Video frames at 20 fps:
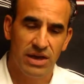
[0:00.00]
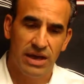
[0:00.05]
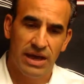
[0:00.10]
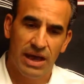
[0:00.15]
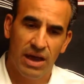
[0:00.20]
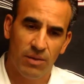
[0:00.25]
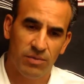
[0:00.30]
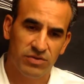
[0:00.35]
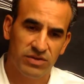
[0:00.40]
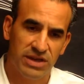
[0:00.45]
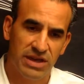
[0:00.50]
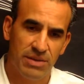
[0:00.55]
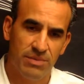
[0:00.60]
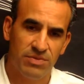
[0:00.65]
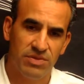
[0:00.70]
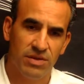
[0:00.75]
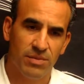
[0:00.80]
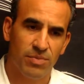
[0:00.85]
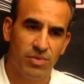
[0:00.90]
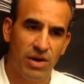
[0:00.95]
helps keep
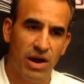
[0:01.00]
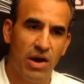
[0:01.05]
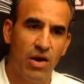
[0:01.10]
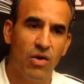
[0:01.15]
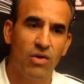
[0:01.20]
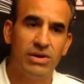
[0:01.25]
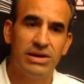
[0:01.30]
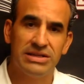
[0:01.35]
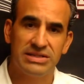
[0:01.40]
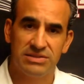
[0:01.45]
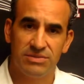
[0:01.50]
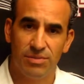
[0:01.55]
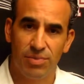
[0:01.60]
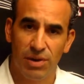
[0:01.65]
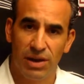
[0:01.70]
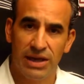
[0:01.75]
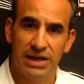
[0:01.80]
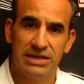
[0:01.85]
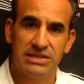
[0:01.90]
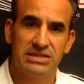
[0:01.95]
the priorities in
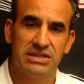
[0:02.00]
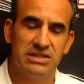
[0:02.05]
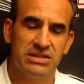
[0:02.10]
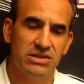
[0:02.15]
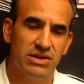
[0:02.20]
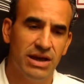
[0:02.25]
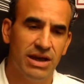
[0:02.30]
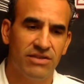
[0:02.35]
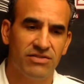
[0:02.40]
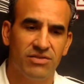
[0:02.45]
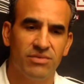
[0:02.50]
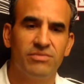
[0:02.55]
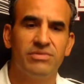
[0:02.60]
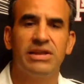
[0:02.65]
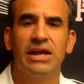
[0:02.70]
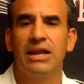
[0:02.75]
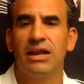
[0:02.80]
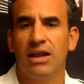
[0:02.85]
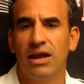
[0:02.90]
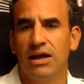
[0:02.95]
place, and you have some
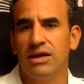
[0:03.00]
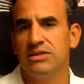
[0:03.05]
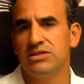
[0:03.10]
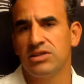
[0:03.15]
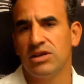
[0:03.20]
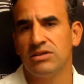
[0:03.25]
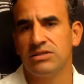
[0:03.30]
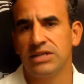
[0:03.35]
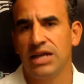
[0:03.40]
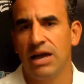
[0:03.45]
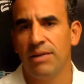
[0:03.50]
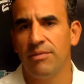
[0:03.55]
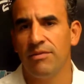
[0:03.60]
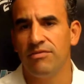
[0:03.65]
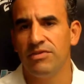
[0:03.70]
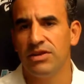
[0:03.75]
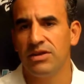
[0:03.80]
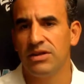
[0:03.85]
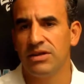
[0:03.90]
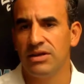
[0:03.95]
deadlines on top of
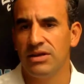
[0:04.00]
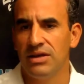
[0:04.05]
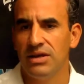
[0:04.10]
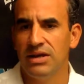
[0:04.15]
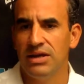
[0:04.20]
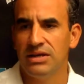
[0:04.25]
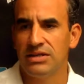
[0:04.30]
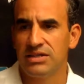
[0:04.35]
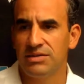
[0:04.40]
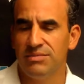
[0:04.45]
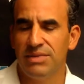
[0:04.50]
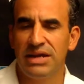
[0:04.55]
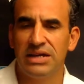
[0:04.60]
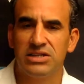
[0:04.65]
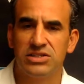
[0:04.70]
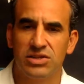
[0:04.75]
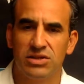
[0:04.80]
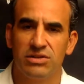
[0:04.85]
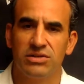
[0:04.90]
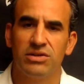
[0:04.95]
you to make
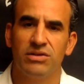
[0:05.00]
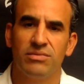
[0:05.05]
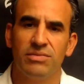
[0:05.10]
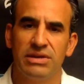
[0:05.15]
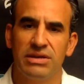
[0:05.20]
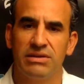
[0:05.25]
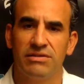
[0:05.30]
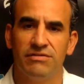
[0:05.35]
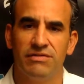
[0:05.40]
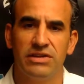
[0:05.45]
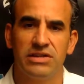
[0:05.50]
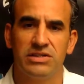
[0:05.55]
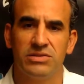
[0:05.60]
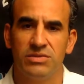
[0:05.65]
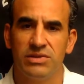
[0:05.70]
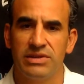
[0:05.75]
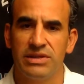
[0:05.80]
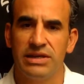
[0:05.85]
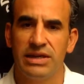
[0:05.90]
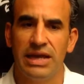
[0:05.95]
sure you're being efficient
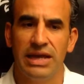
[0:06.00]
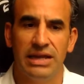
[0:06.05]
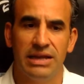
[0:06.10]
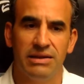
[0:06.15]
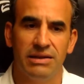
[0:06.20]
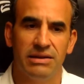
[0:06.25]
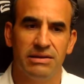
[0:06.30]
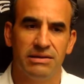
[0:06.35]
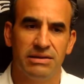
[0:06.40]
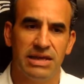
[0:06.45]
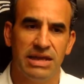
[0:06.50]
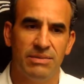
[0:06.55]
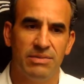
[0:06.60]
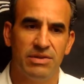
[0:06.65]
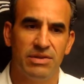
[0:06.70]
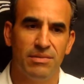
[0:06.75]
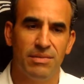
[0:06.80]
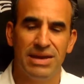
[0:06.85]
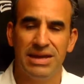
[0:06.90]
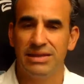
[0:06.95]
with it and keeping
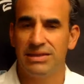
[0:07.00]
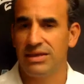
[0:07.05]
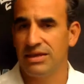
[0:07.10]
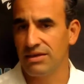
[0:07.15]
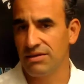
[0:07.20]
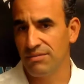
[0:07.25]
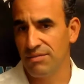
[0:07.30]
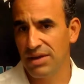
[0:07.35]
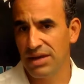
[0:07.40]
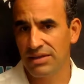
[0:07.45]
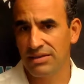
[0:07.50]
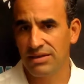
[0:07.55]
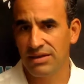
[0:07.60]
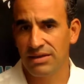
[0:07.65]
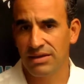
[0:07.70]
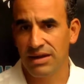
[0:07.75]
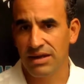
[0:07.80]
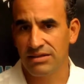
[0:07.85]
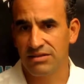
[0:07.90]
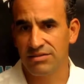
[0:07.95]
the main thing
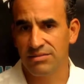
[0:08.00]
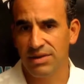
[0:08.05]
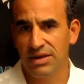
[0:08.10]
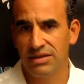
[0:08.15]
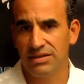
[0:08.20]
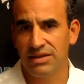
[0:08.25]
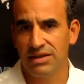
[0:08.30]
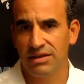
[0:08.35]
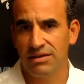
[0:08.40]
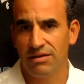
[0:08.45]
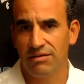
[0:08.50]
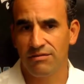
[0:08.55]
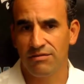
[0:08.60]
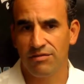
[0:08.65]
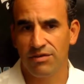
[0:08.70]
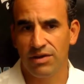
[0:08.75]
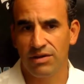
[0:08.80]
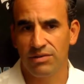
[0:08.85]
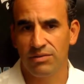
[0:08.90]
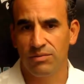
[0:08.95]
as the main thing up
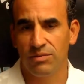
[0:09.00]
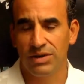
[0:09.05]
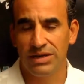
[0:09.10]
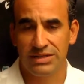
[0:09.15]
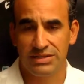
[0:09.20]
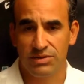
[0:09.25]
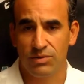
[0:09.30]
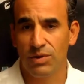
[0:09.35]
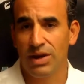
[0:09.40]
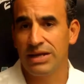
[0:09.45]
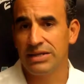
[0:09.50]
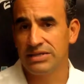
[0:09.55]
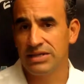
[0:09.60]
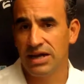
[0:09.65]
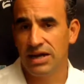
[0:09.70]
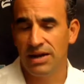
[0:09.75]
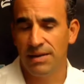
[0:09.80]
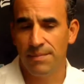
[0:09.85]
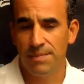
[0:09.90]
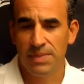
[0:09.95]
front when it's the right
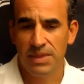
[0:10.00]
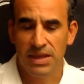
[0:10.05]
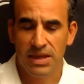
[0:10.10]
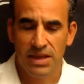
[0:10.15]
time.